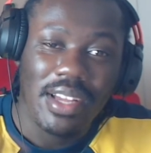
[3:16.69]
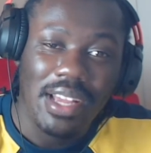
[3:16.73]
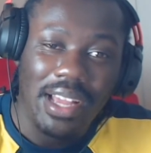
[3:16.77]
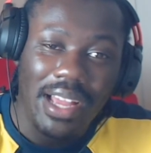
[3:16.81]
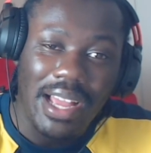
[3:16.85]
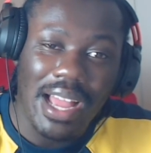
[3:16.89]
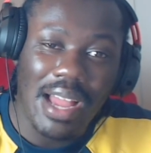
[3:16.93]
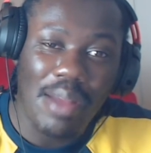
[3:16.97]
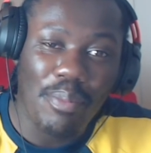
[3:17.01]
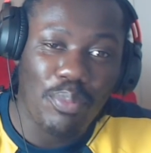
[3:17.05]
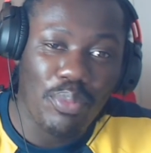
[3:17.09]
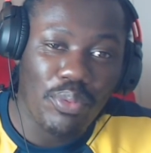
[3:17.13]

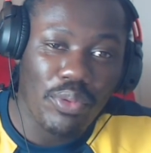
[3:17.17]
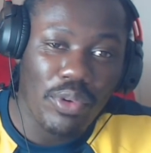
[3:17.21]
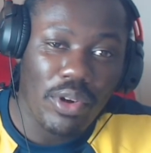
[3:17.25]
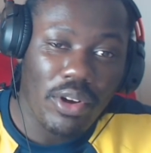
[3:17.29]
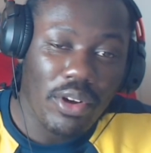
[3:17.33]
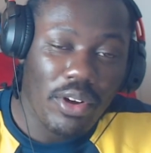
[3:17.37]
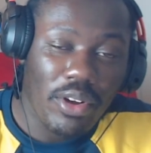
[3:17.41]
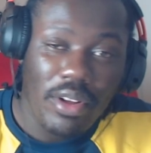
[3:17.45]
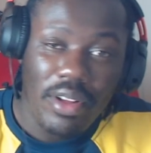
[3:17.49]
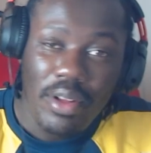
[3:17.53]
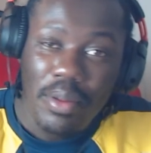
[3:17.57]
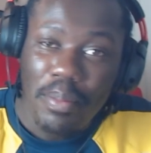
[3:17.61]

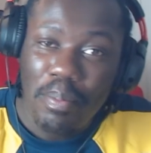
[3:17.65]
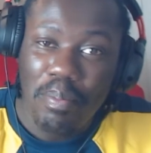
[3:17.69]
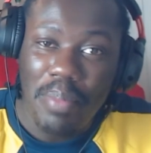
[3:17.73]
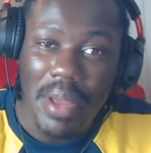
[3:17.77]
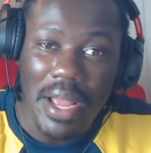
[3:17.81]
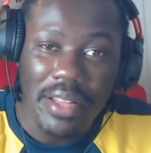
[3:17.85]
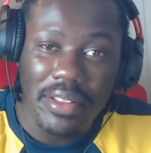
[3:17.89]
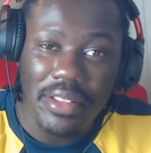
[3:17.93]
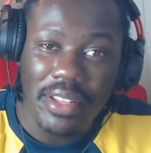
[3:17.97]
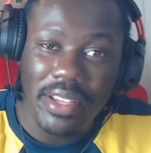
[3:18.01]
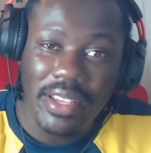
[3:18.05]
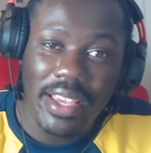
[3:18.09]
Abra,
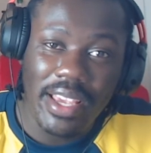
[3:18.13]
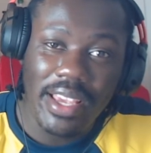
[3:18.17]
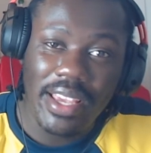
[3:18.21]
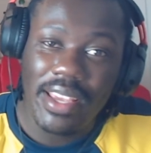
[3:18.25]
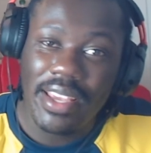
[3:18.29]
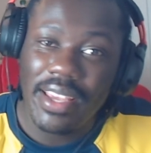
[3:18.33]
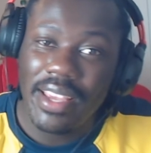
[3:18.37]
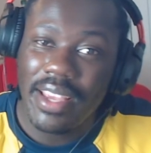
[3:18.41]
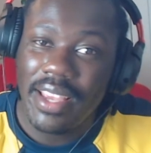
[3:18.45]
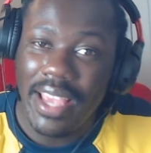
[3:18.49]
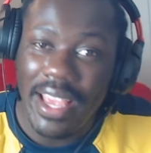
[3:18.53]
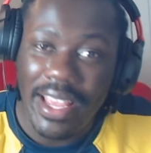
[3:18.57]

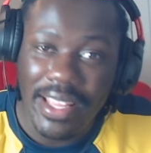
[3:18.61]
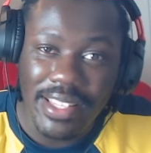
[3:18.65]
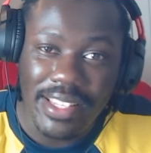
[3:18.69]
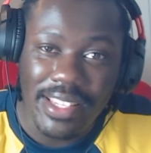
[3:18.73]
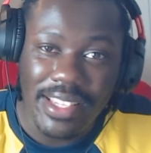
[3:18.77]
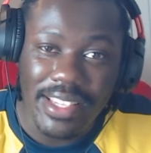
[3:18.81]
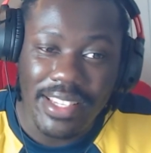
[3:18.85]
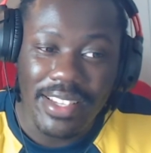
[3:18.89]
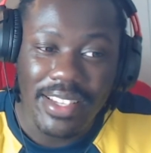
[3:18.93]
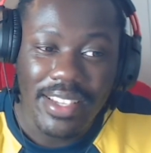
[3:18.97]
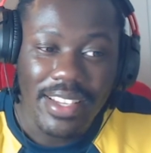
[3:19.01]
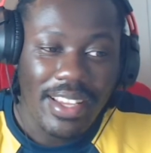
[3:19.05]
Bandekay,
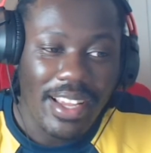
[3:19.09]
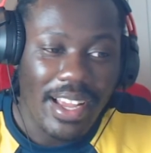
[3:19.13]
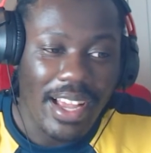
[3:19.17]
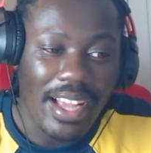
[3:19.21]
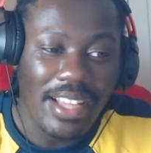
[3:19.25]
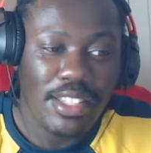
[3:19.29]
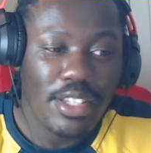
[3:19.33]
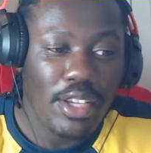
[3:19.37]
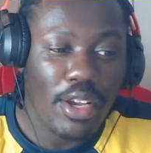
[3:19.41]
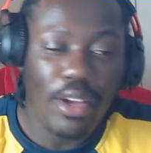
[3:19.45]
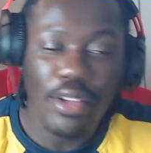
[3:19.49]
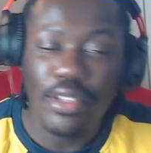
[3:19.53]
Heady, and
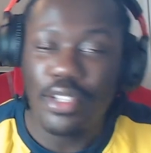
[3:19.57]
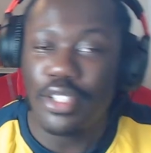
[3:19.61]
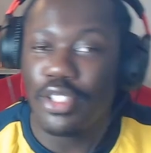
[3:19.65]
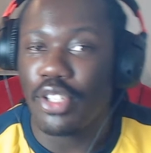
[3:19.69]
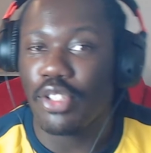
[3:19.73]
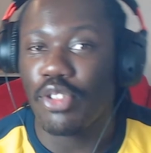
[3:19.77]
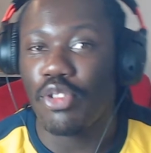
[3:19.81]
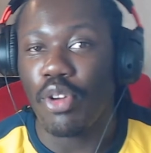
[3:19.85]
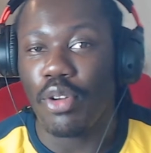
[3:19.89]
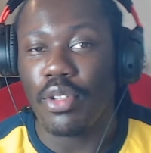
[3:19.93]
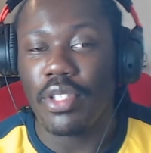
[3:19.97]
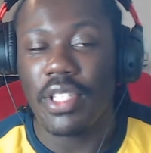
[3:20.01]
Turner
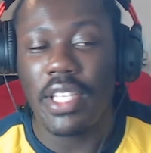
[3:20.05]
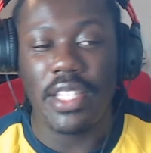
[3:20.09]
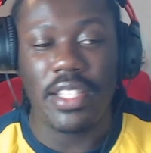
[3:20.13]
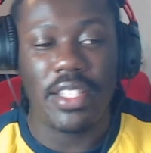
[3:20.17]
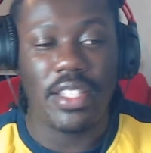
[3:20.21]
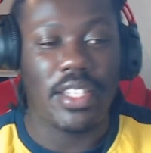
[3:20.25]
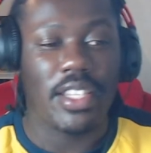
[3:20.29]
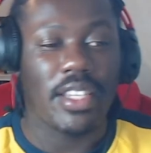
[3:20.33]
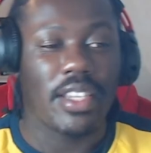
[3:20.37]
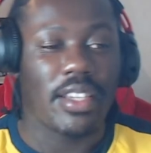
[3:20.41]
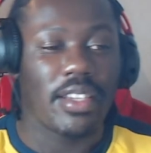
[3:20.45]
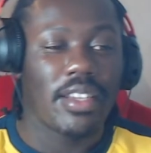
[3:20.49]
just dropped his
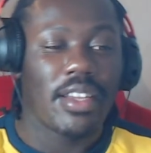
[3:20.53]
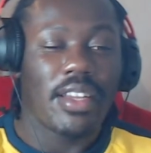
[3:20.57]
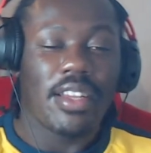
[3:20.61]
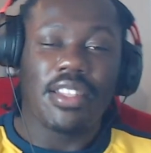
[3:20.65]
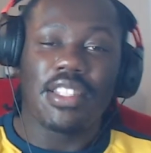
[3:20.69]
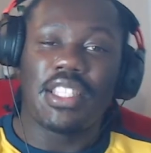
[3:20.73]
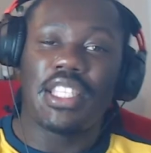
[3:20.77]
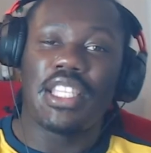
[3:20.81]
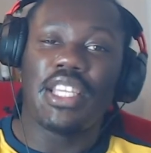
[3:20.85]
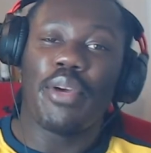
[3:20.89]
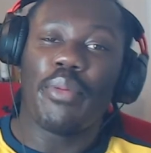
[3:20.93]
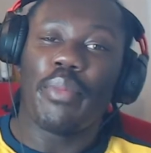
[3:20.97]
thing.
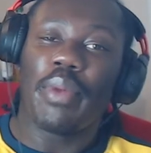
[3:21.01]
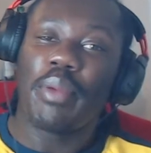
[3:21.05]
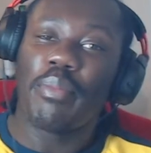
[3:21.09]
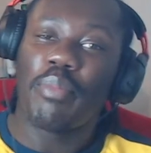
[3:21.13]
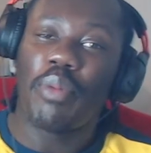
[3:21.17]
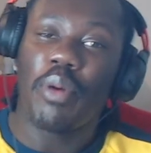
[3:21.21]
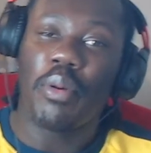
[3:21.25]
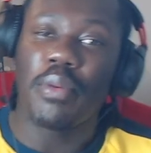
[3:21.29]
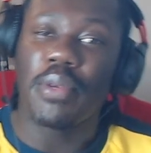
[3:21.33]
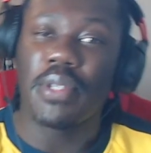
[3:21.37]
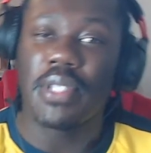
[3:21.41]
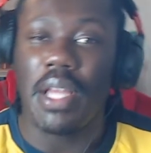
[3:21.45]
T.O. Main
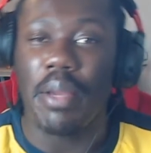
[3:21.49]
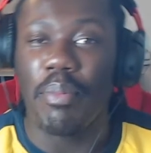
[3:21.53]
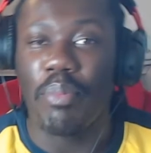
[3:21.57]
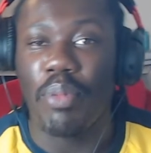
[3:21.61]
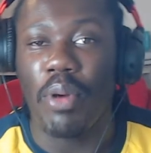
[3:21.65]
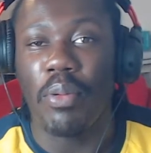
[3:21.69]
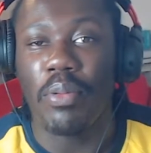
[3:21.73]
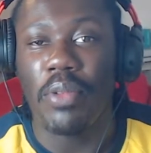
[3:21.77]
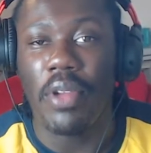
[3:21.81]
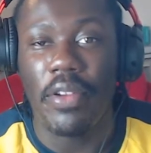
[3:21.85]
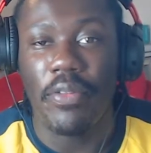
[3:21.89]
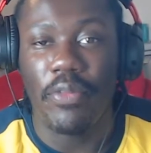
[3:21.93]
probably was like, bro,
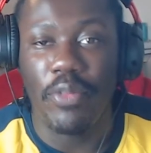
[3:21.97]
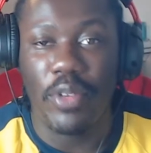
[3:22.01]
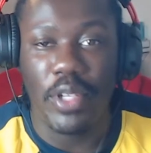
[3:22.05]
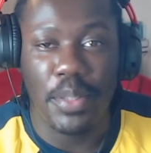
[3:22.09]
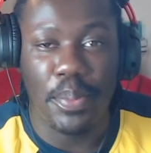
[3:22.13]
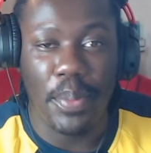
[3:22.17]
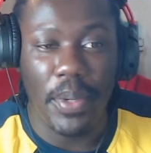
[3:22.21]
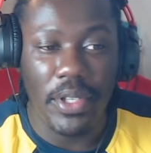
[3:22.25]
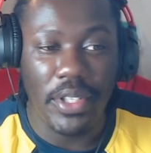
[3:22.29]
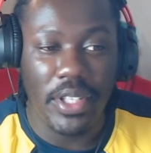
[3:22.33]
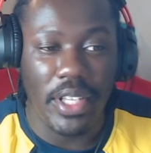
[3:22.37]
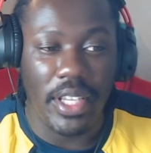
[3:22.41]
I'm not even
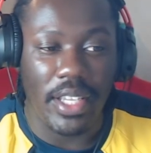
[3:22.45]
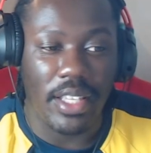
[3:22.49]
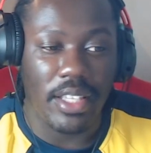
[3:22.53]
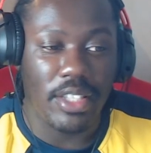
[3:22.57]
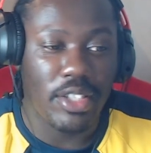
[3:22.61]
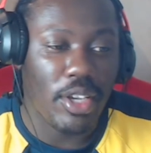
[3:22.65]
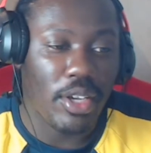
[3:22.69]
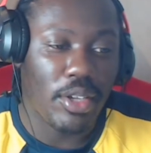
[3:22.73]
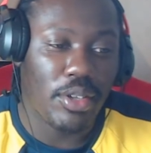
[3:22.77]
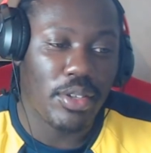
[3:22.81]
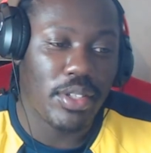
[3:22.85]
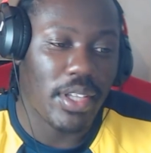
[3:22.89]
responding. And
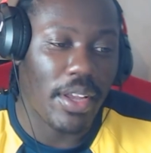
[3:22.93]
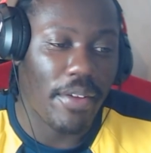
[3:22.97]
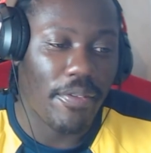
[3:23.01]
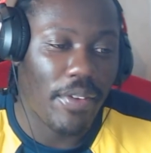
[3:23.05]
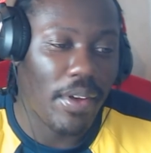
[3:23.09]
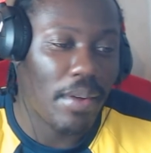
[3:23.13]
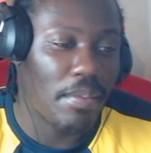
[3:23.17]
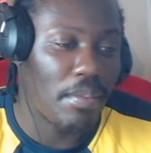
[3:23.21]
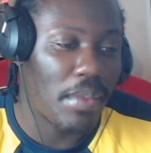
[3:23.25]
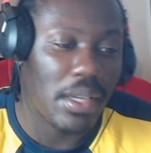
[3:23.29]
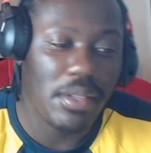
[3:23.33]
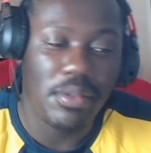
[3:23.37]
Turner's like,
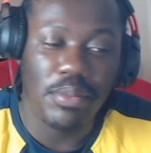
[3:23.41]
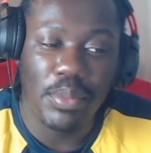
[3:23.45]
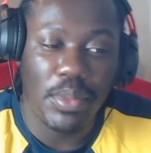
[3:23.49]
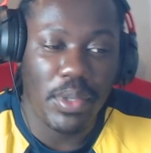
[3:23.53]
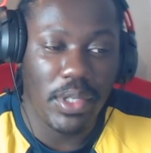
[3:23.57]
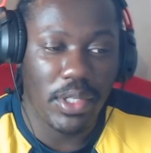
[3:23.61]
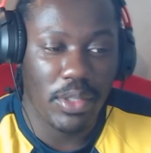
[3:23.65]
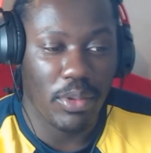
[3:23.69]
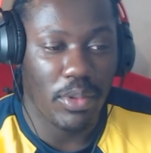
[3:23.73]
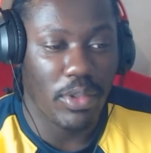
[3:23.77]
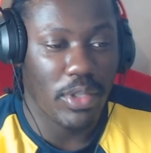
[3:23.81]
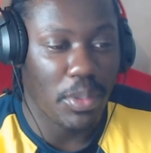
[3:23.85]
fam, man, may
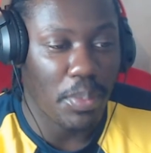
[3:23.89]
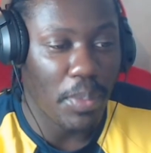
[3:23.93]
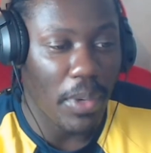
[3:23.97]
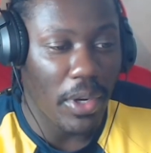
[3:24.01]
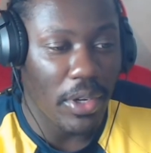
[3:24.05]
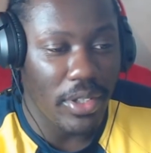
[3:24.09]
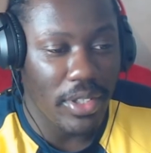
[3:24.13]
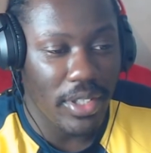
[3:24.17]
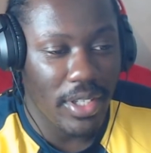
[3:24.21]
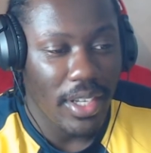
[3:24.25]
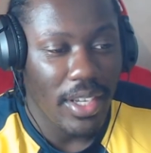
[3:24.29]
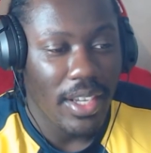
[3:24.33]
as well
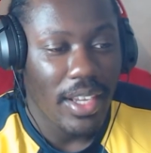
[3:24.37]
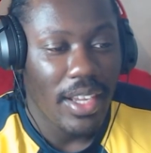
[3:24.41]
respond.